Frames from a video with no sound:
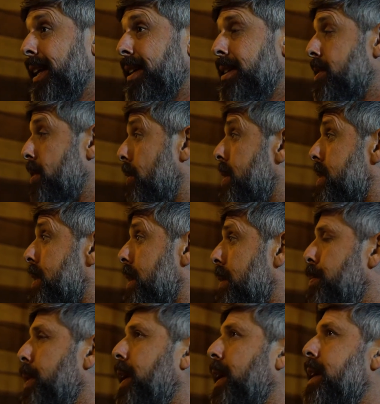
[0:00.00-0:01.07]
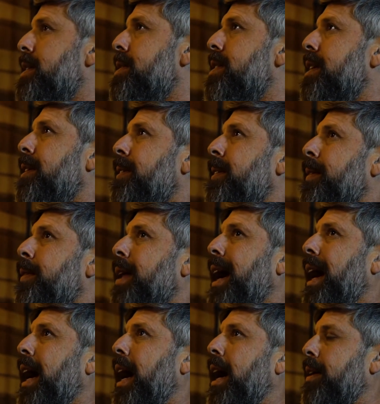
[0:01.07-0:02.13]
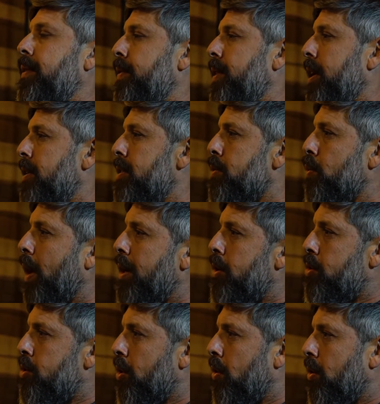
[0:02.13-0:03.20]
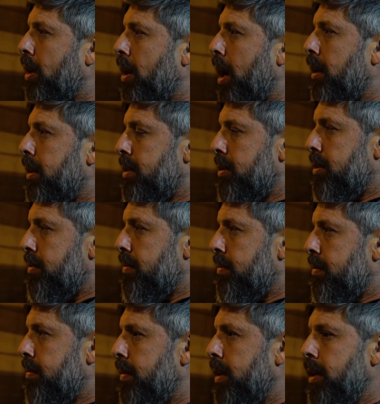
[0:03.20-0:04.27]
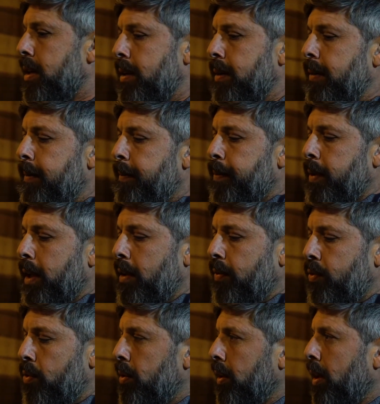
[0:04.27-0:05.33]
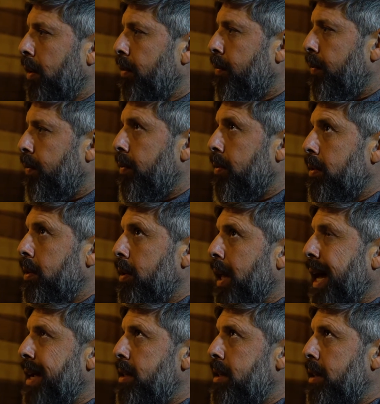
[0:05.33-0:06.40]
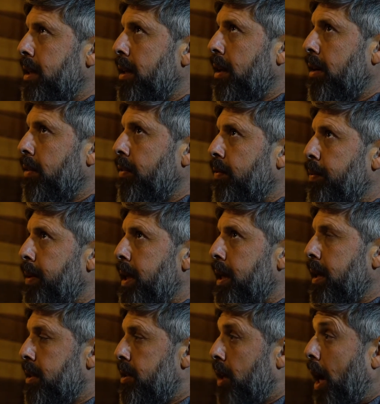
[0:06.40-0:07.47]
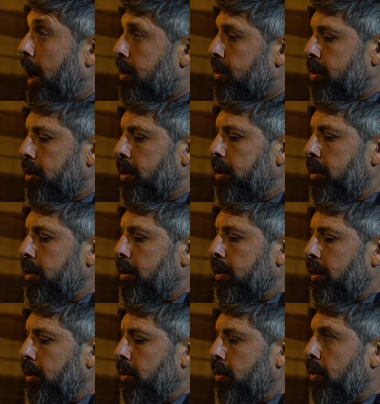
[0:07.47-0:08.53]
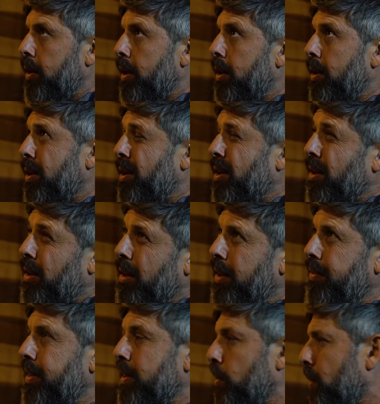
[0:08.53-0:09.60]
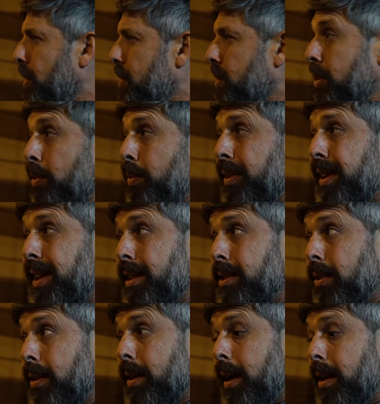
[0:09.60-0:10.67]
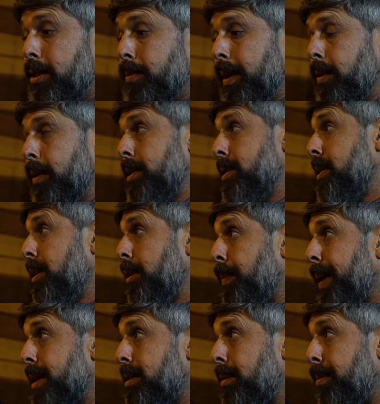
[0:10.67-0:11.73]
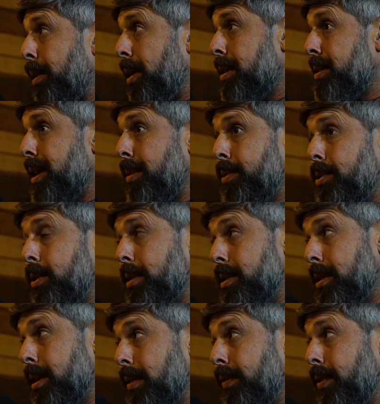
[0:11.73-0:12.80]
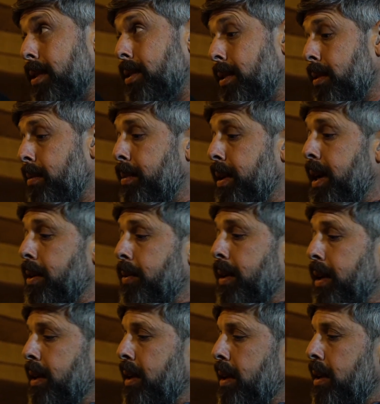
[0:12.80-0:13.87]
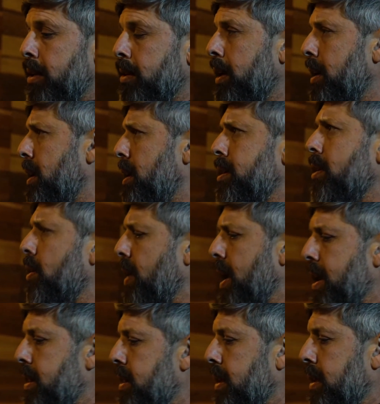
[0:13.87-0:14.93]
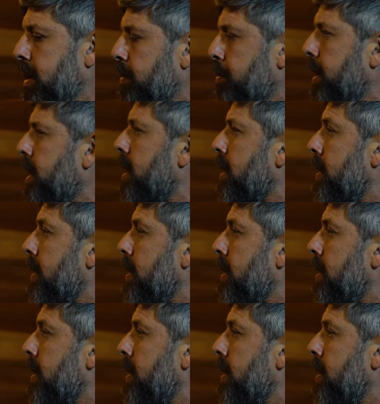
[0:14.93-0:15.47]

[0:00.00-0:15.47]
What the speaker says: Seriously, because here's why you should go to college. If you love the idea of being a doctor, lawyer, even lawyer, you don't really need to go to college, by the way. You just need to pass the bar exam, which you can study for on your own. But anyway, you can get an undergrad, I think. But